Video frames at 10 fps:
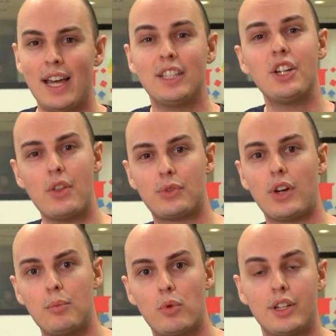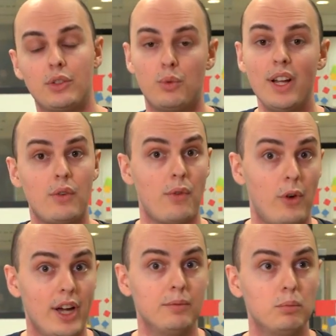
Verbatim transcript: And here the top one is render thread.